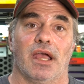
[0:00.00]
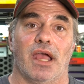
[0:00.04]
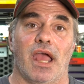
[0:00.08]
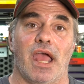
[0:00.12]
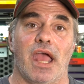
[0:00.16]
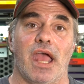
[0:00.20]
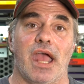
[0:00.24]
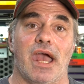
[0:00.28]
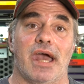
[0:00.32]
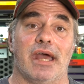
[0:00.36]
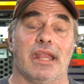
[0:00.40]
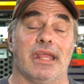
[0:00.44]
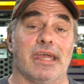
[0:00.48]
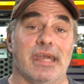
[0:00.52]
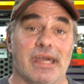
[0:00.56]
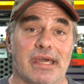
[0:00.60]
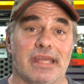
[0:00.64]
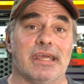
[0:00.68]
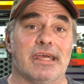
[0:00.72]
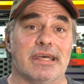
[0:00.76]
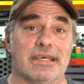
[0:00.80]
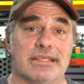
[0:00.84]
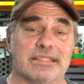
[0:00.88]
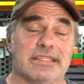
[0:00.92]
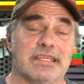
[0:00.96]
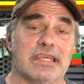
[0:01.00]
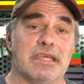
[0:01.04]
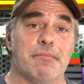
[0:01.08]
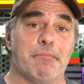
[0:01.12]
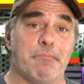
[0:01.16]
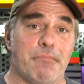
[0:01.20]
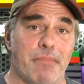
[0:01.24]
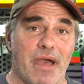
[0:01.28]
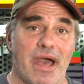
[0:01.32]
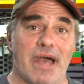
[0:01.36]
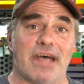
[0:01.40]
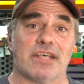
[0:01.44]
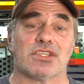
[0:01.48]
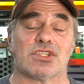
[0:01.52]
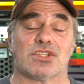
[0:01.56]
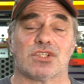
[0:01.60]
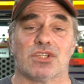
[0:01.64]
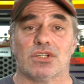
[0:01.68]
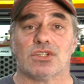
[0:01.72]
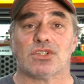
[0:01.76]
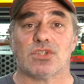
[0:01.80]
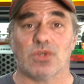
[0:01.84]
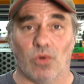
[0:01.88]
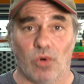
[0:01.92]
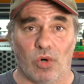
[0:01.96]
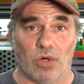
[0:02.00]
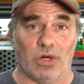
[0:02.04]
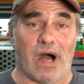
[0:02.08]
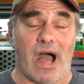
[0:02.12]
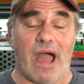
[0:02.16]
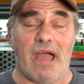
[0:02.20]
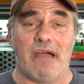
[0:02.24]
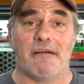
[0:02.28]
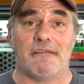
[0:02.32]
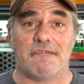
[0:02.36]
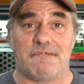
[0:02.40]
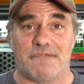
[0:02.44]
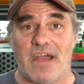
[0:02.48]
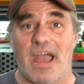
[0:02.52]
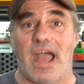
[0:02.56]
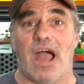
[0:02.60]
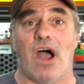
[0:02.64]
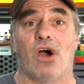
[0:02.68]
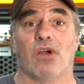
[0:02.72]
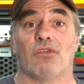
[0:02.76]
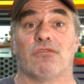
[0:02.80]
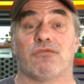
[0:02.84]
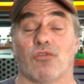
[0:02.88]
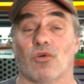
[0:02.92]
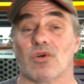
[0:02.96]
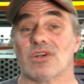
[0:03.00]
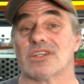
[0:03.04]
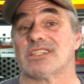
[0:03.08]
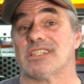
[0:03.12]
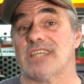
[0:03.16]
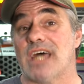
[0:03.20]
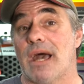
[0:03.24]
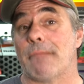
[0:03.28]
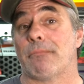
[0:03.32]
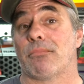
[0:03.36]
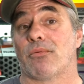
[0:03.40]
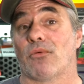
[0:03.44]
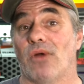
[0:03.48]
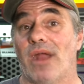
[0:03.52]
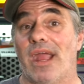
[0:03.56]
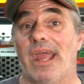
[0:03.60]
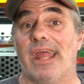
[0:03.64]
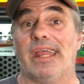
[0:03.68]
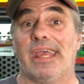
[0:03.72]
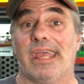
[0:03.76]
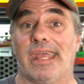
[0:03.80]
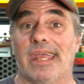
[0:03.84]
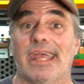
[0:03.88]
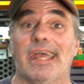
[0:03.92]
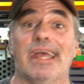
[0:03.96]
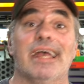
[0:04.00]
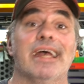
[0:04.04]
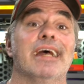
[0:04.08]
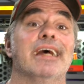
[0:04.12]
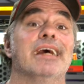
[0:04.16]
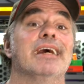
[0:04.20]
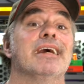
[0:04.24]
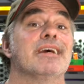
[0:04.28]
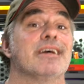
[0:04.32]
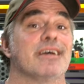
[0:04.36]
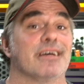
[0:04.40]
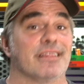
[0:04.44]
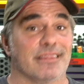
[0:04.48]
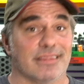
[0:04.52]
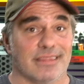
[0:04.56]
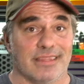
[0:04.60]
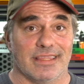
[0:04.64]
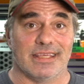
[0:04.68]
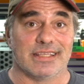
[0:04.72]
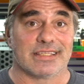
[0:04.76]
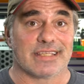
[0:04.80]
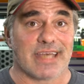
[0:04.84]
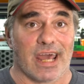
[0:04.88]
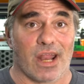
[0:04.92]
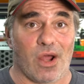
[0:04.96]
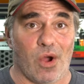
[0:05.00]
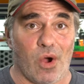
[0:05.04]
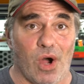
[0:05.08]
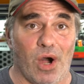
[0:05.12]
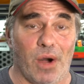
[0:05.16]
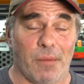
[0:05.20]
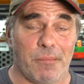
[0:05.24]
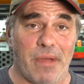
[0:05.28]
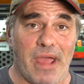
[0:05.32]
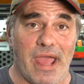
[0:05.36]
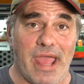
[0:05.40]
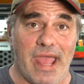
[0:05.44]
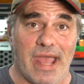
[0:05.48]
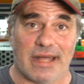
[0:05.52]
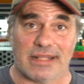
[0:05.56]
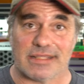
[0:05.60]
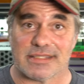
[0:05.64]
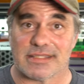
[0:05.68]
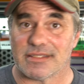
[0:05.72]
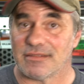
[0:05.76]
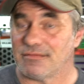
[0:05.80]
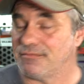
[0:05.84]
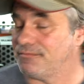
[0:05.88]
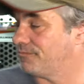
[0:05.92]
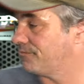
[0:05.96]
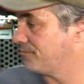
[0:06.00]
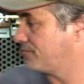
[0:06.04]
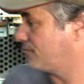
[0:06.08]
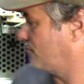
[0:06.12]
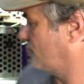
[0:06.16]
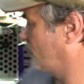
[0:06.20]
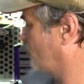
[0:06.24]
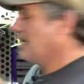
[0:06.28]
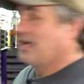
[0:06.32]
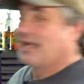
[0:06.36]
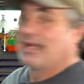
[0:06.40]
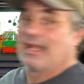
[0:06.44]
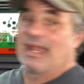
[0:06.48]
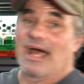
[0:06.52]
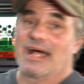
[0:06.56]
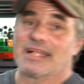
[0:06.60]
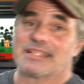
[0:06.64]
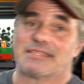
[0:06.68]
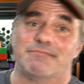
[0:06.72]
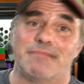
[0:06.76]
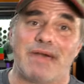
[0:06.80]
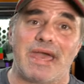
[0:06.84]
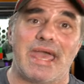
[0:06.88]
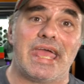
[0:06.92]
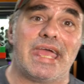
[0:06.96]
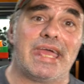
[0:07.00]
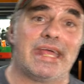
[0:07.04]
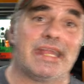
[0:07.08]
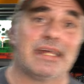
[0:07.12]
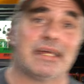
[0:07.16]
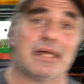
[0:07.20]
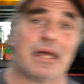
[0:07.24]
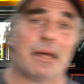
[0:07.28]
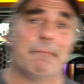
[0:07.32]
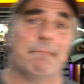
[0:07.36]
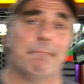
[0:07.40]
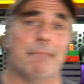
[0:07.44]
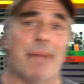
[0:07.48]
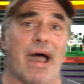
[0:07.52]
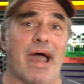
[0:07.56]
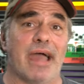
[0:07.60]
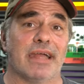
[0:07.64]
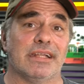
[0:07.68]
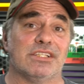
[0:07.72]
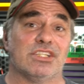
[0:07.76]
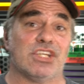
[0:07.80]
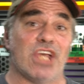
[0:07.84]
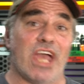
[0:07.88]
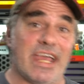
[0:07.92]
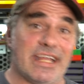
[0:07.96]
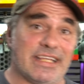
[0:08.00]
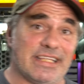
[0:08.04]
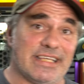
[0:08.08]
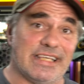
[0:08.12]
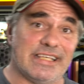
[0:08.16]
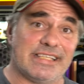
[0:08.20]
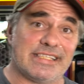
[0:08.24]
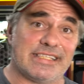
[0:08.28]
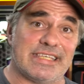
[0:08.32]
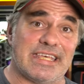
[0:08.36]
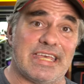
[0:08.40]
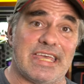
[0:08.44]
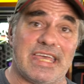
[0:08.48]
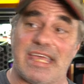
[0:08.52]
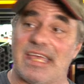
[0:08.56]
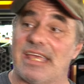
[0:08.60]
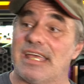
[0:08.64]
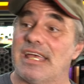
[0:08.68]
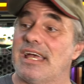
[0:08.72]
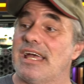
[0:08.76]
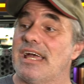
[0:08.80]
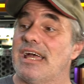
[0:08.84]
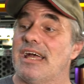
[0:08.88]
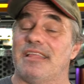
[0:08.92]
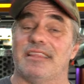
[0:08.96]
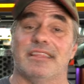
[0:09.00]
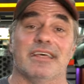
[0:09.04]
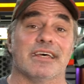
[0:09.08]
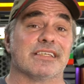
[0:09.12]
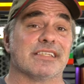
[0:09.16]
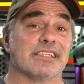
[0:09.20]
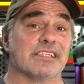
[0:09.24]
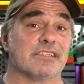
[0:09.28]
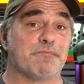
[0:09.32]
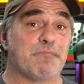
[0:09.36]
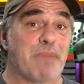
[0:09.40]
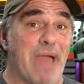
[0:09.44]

and it is the best tool I have found for separating these kind of oil pans. Now it's made by JTC. This is